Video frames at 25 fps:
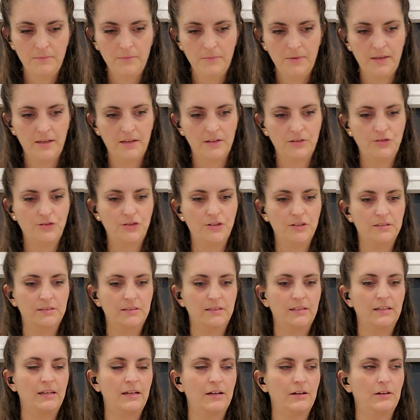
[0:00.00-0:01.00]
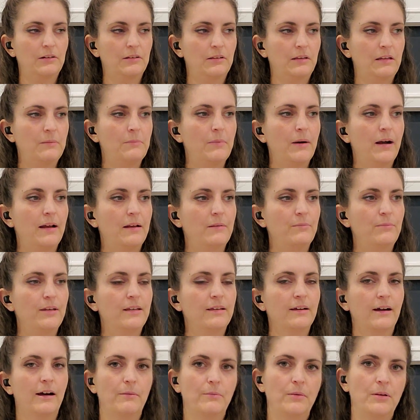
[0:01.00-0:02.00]
Because just inherently by
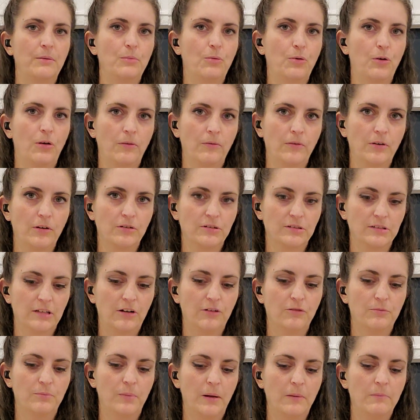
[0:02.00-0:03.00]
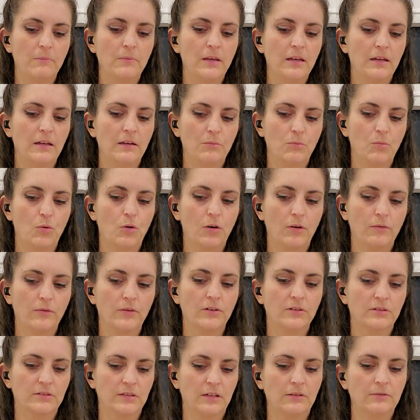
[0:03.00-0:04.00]
becoming more of yourself, by being more of
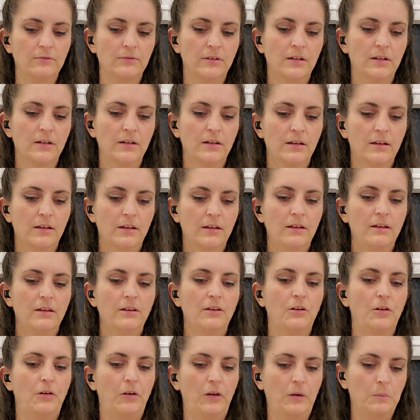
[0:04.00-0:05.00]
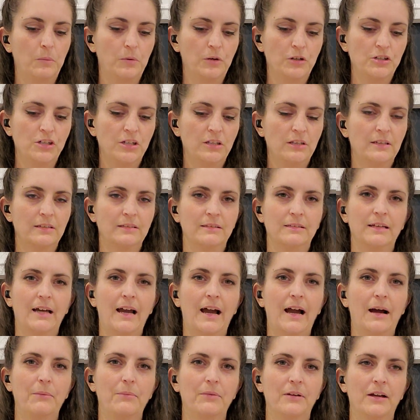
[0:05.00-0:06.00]
yourself, like bridging this
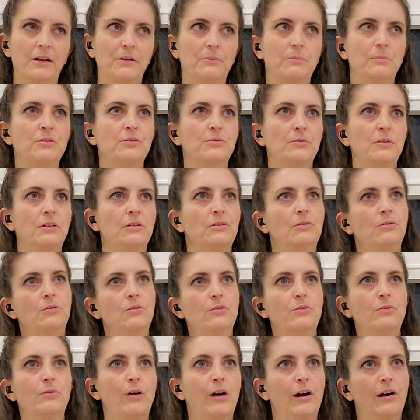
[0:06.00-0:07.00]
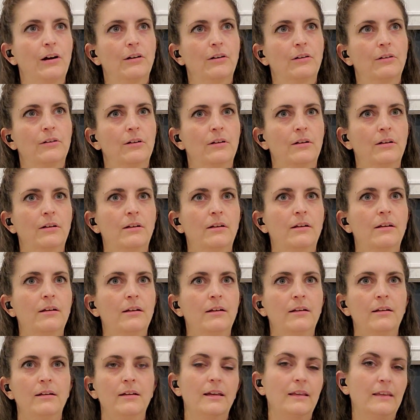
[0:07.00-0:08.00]
gap kind of between who you are
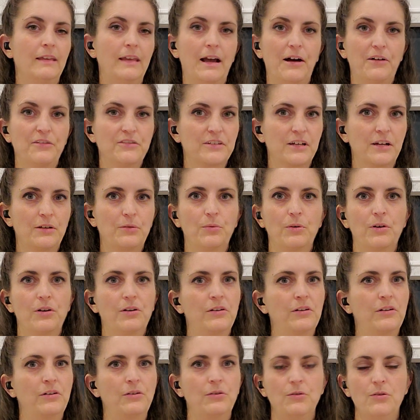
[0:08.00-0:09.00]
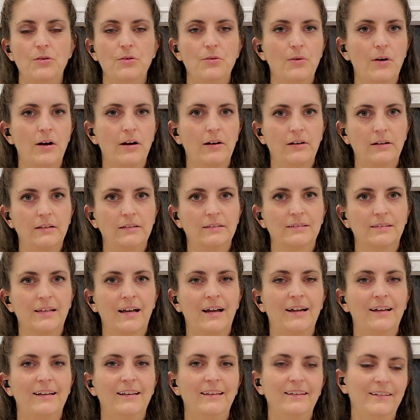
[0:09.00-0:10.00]
in the outside world and who you are
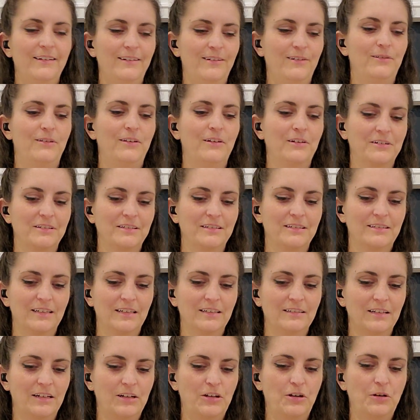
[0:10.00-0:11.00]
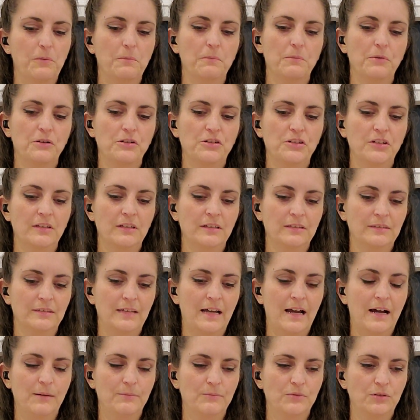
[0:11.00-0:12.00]
inside, there's a sense like you're bridging this
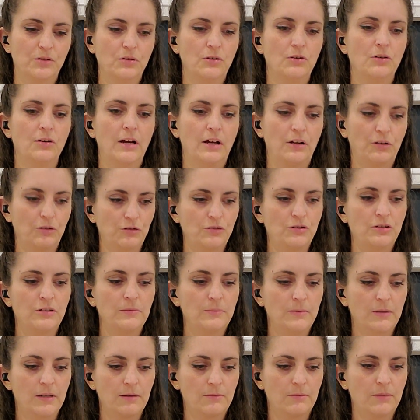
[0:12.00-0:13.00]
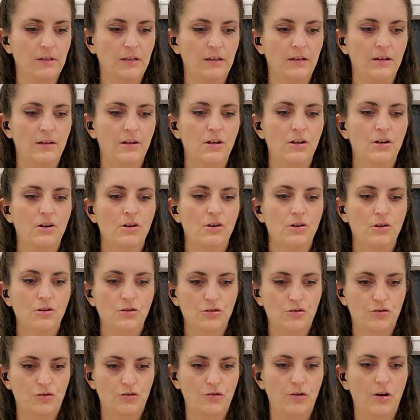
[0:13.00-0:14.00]
gap, so your energy is becoming
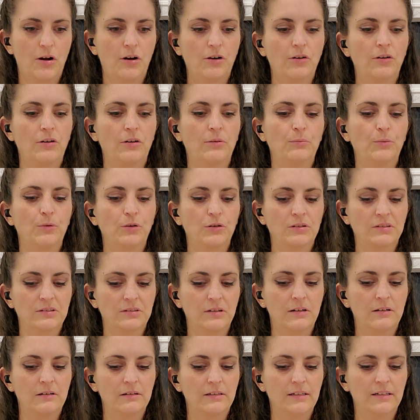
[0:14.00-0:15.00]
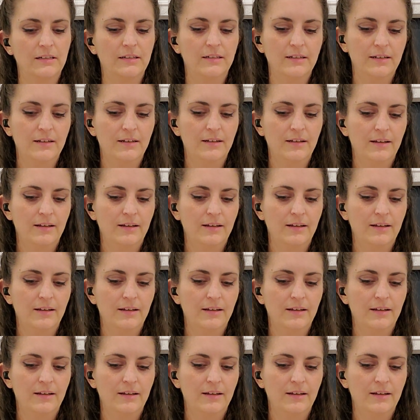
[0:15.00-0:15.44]
stronger and more solid.